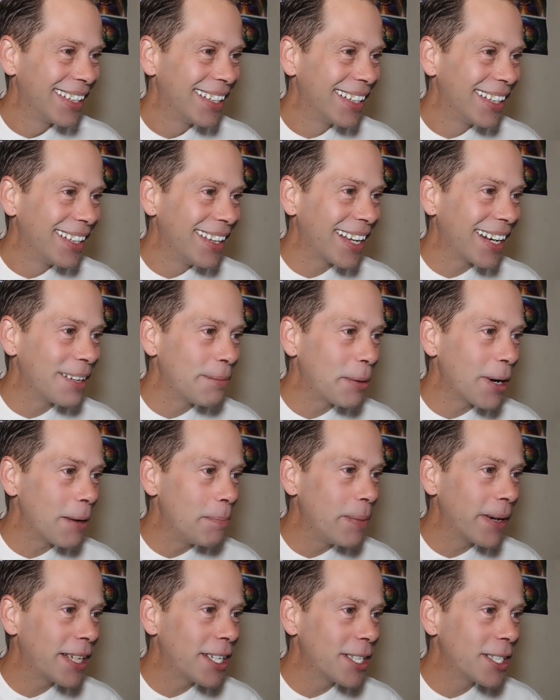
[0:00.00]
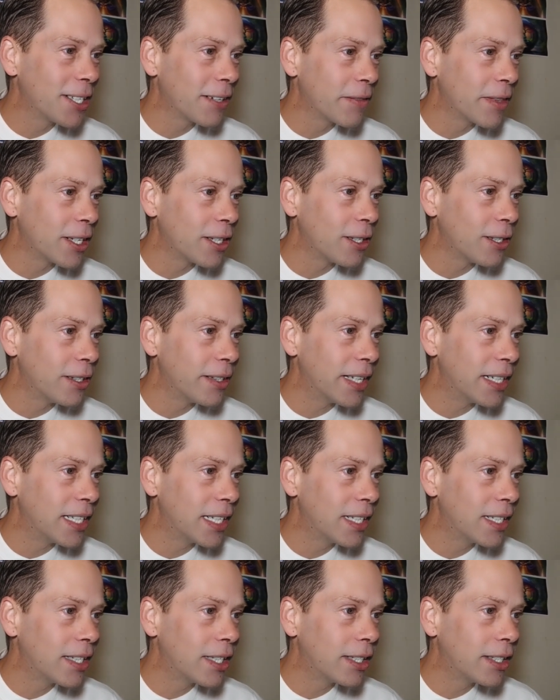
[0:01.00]
They're going to put up pictures of the dude that
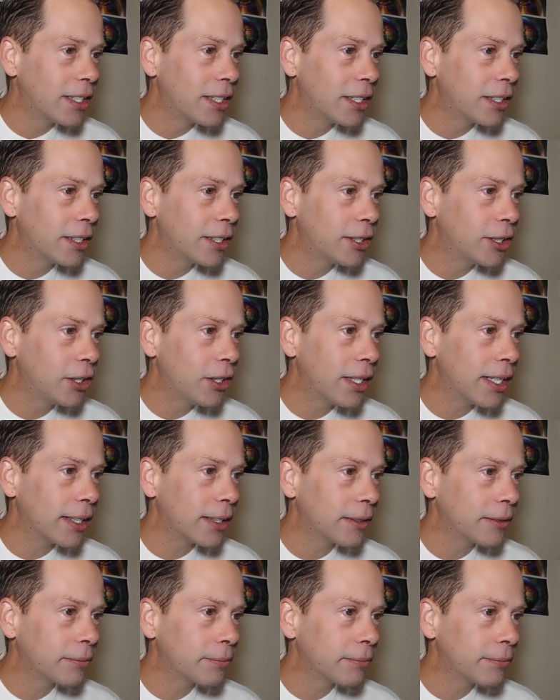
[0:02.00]
did the shooting.